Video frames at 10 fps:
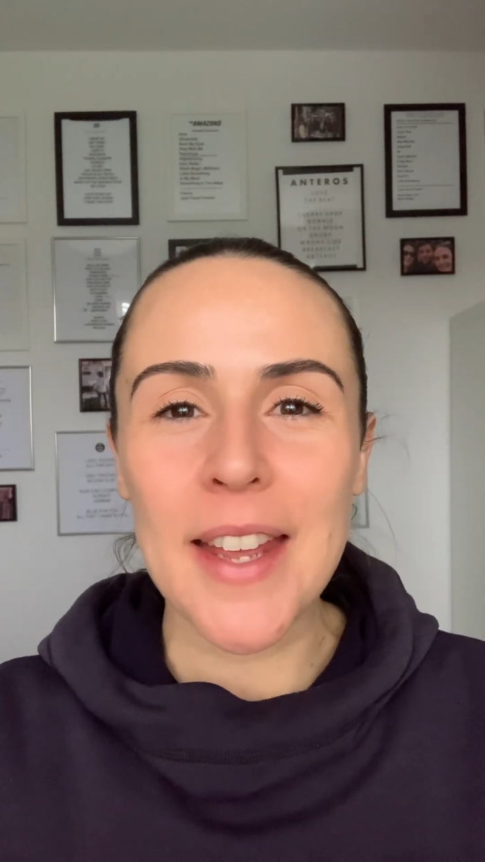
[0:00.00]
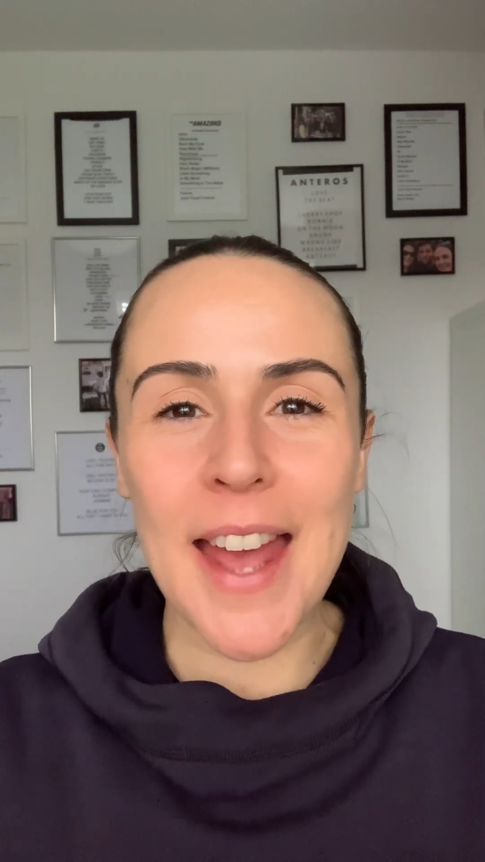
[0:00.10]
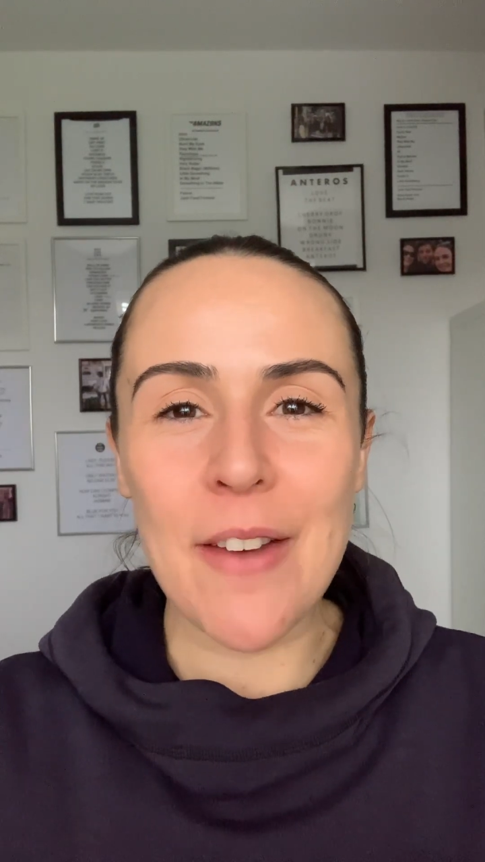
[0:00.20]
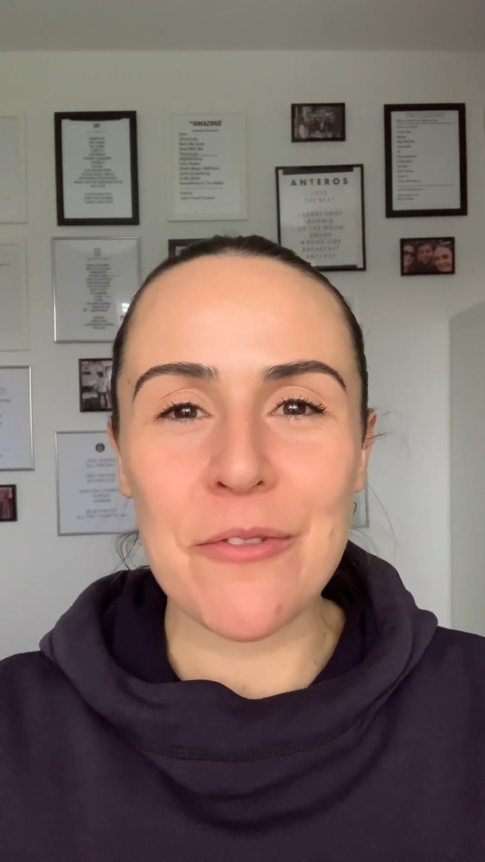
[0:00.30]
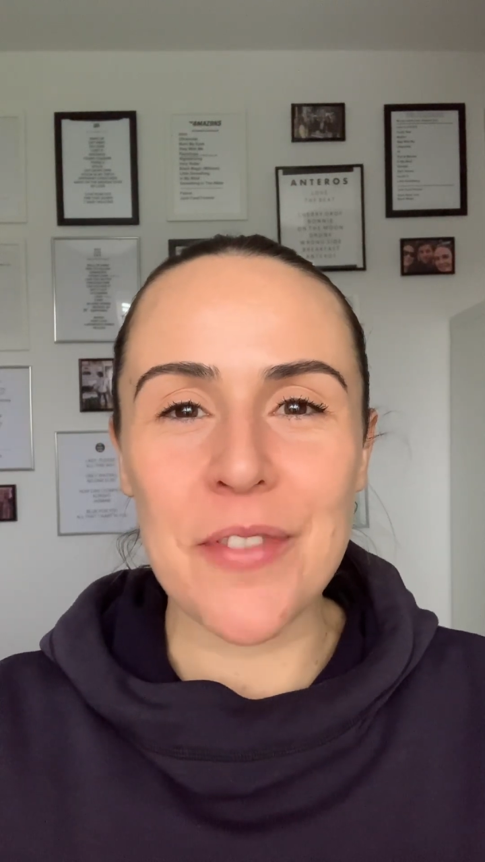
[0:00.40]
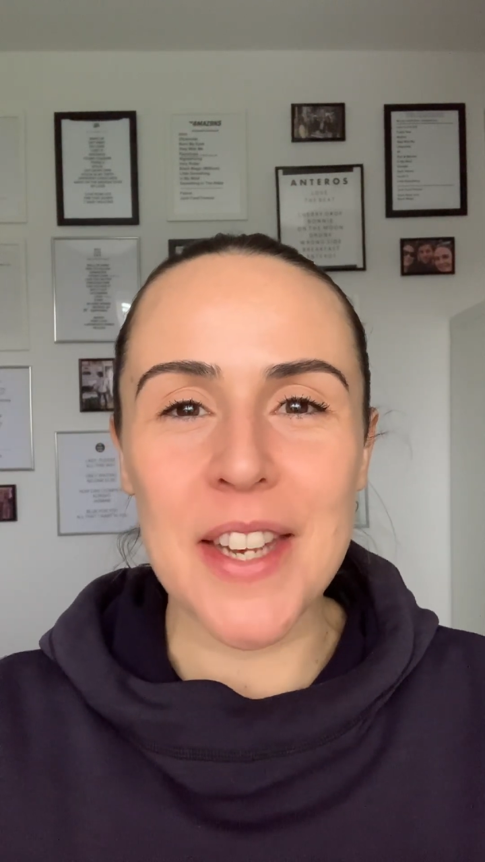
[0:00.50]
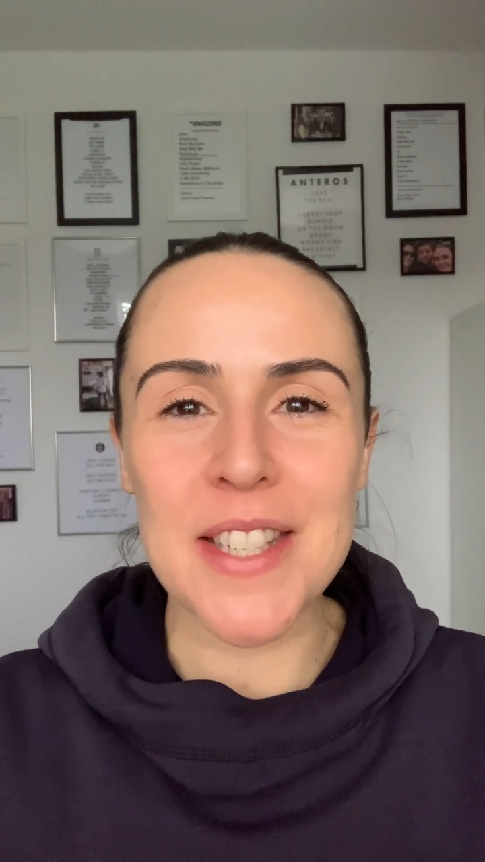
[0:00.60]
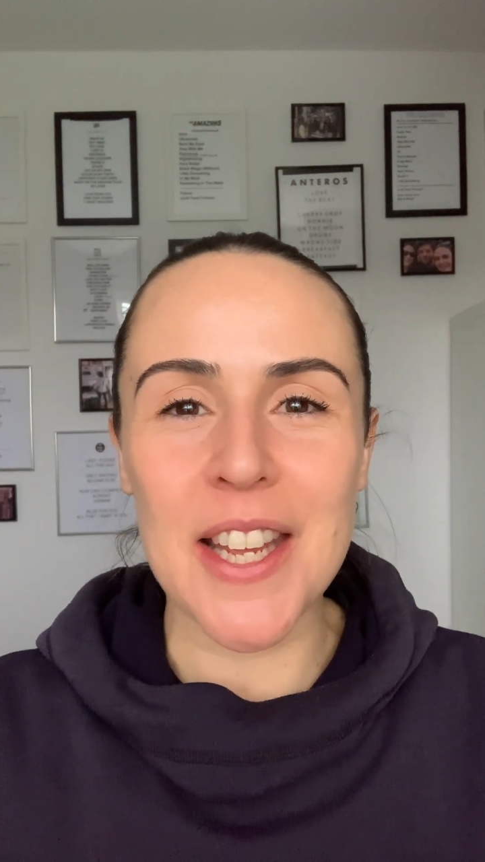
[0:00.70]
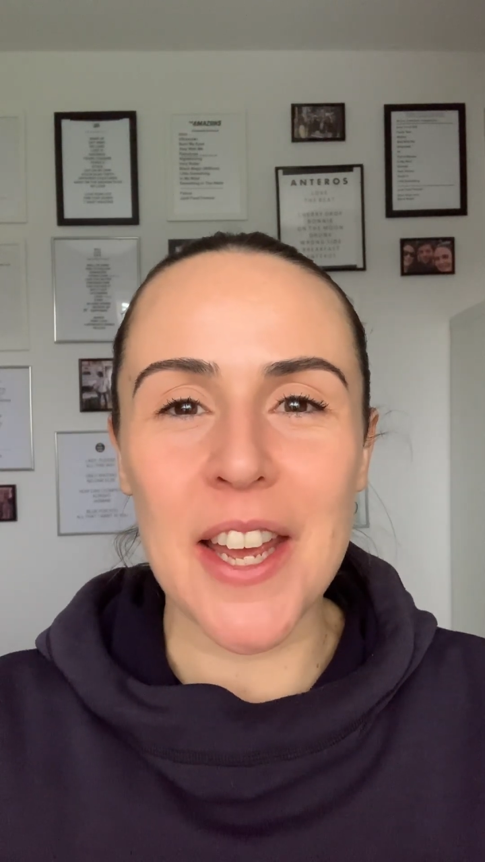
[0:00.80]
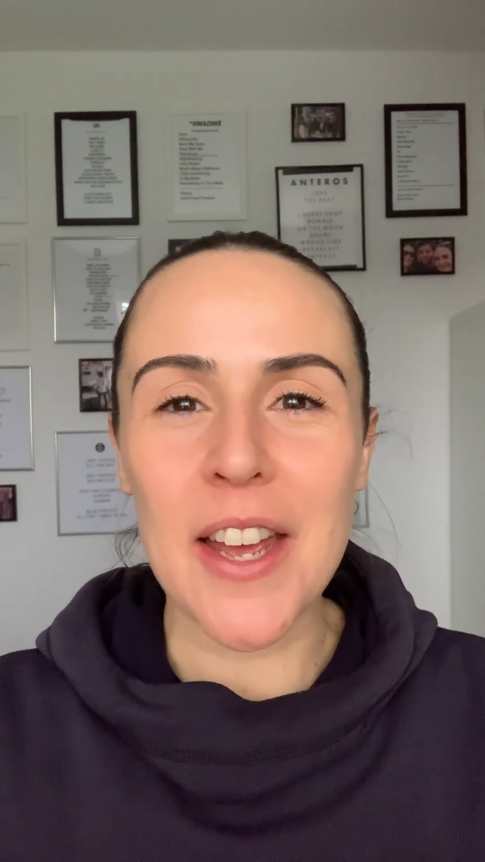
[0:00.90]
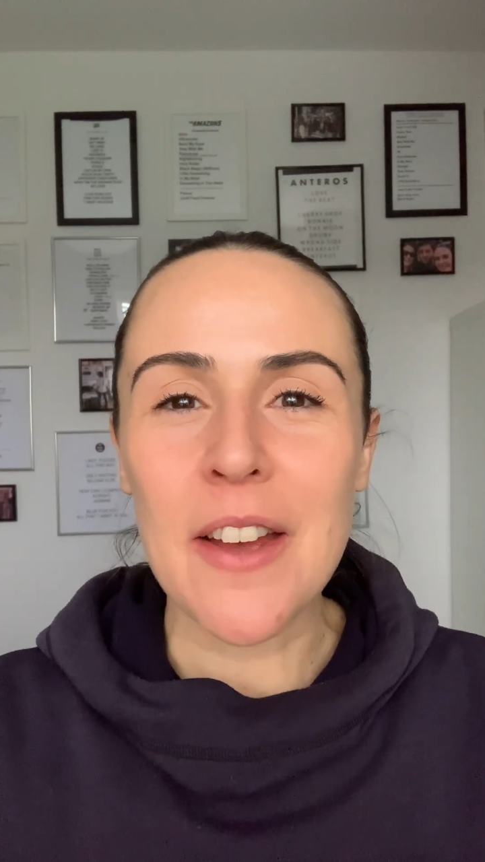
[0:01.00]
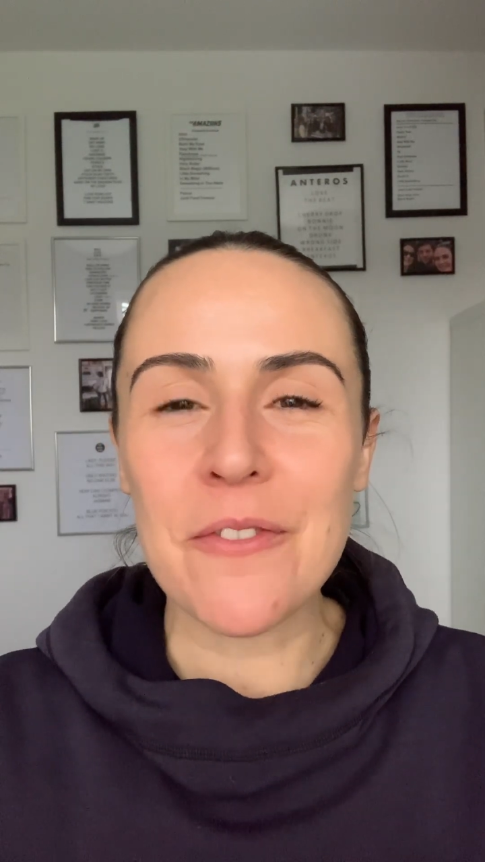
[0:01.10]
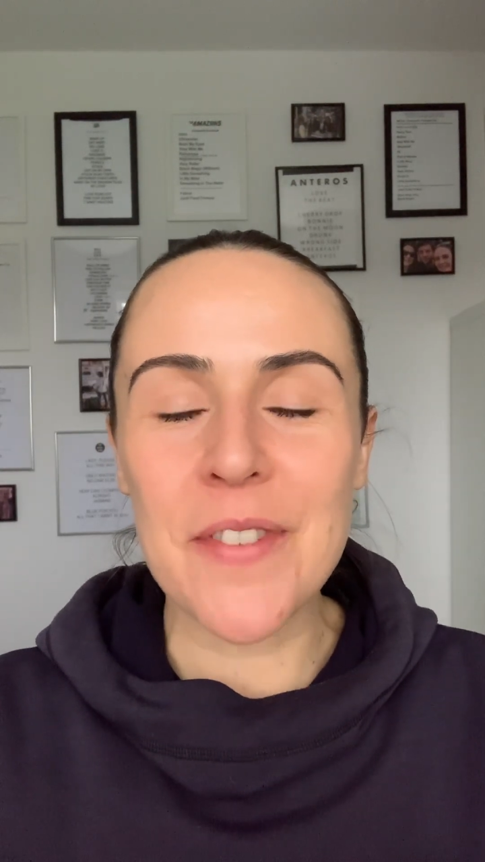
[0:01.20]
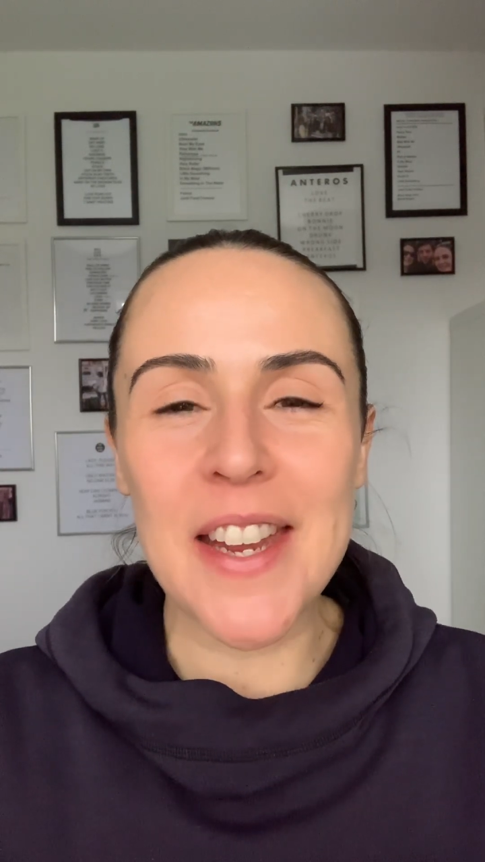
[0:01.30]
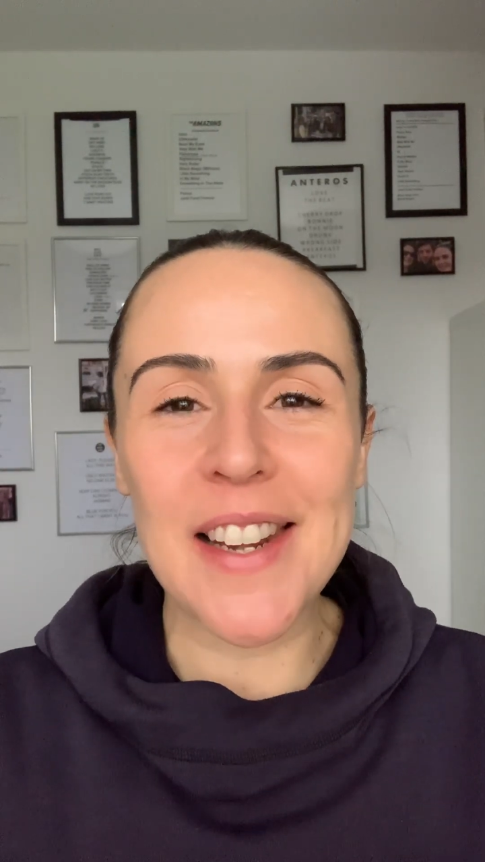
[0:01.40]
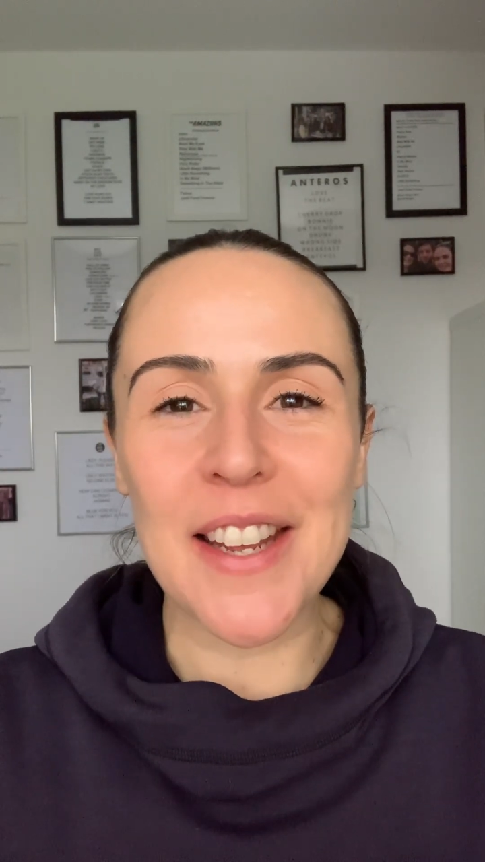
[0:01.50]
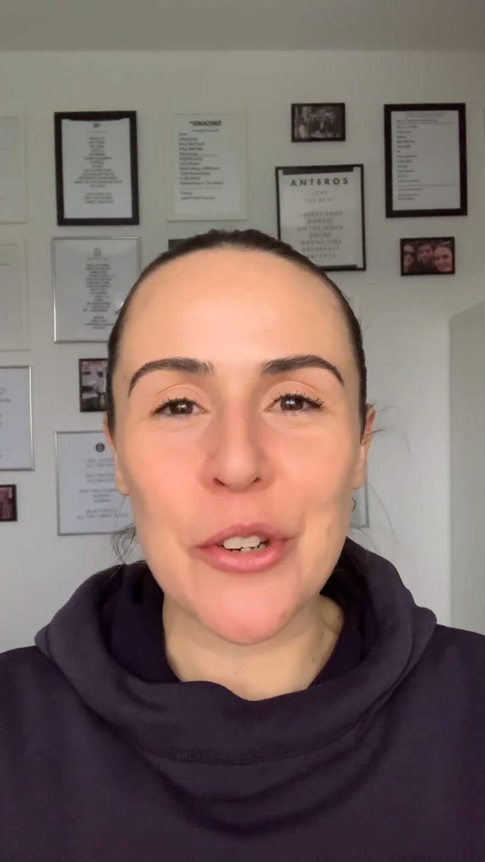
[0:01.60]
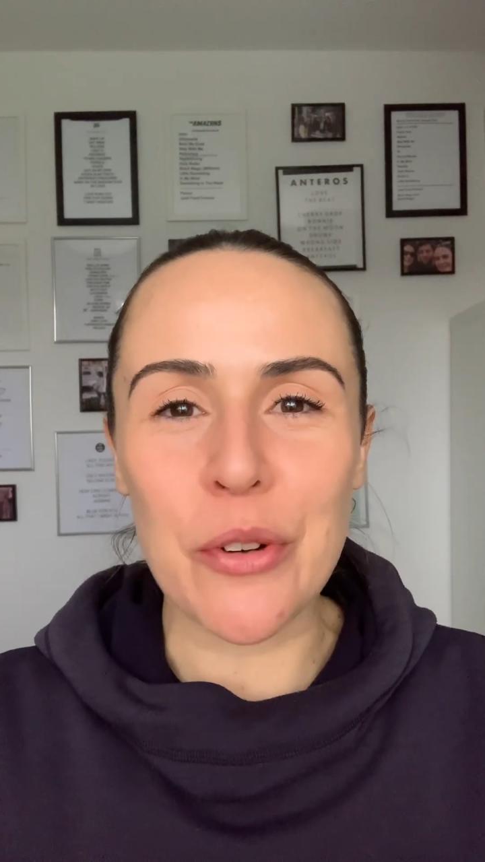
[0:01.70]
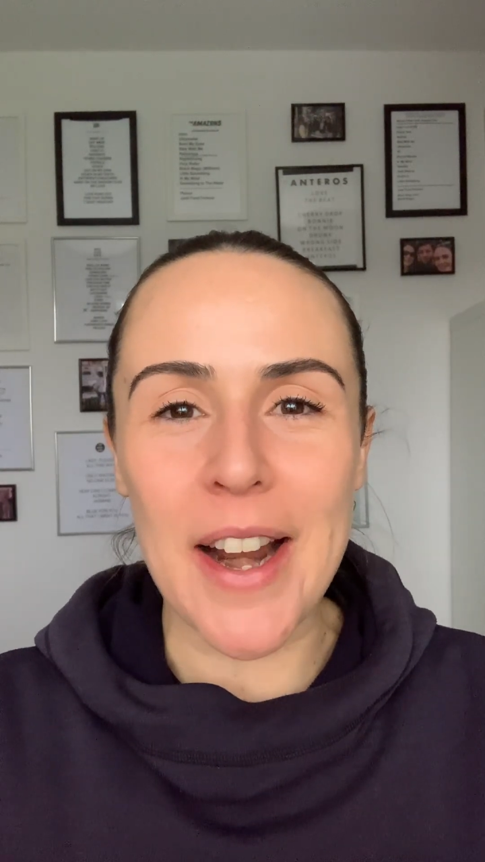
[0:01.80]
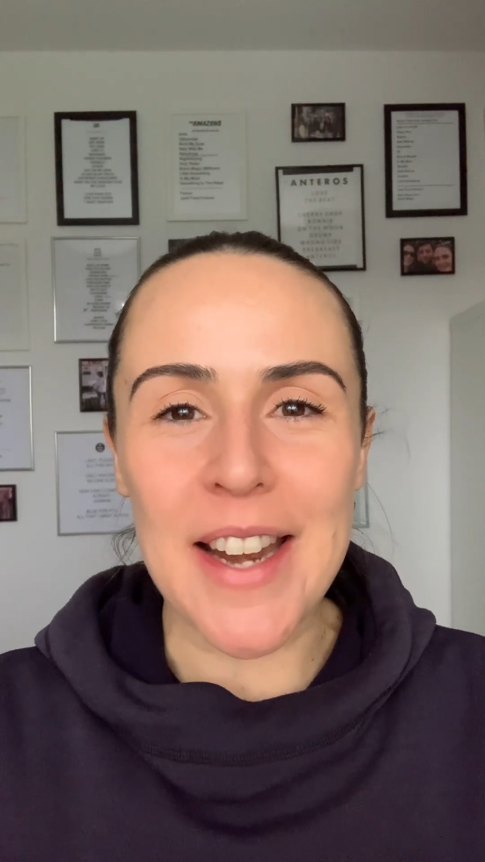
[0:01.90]
get fitter,
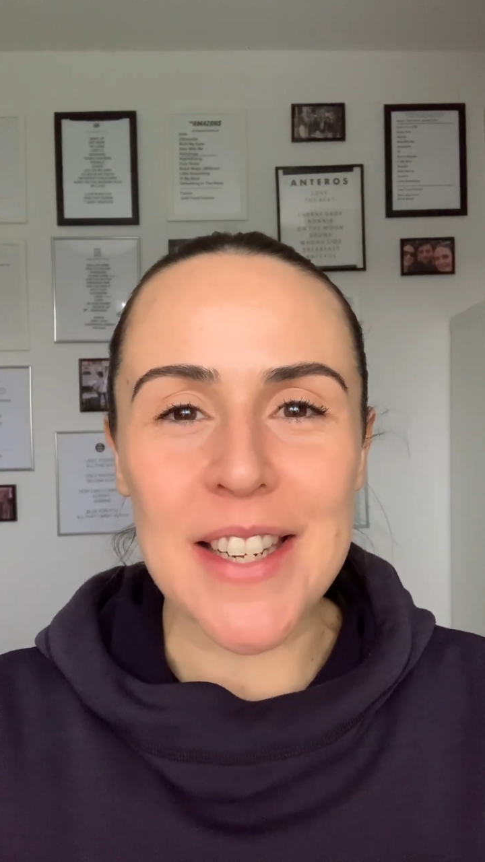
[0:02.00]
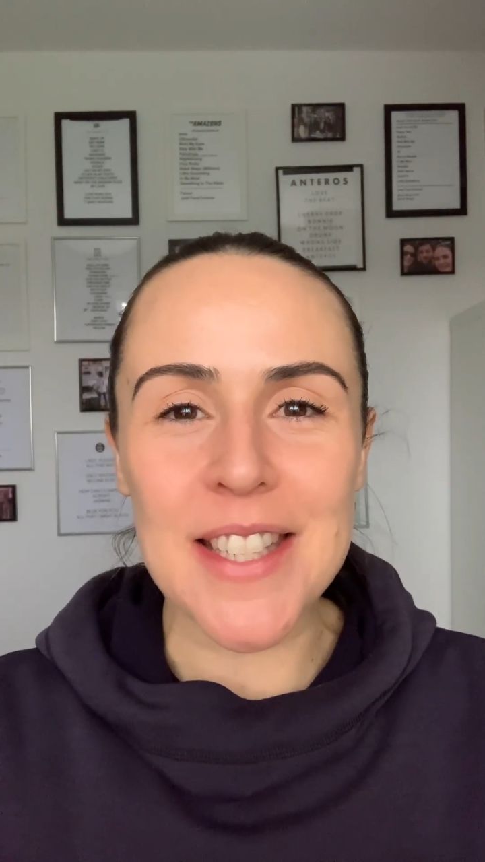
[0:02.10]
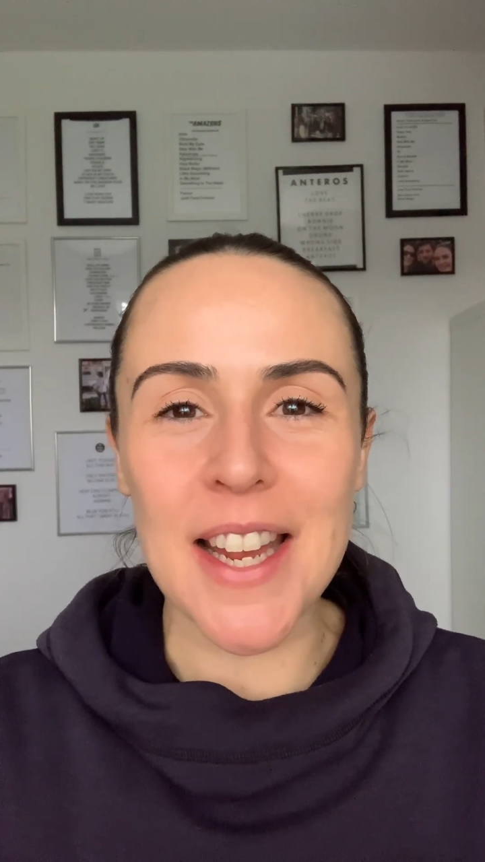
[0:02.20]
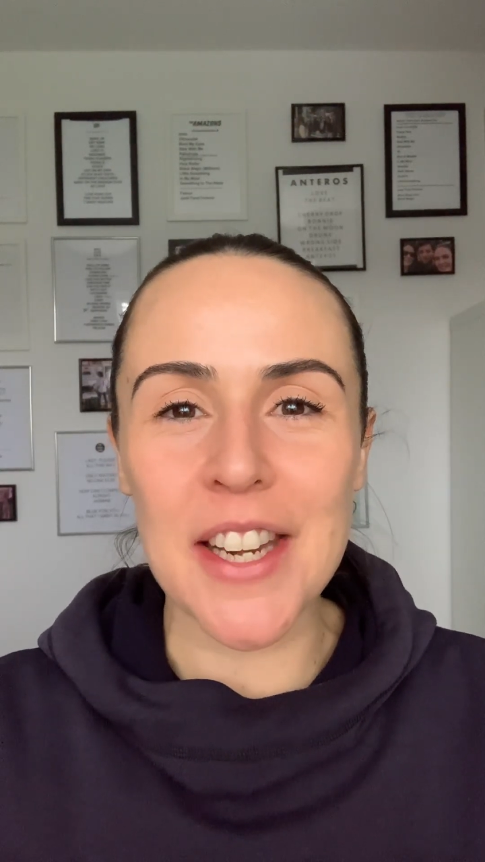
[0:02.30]
feeling great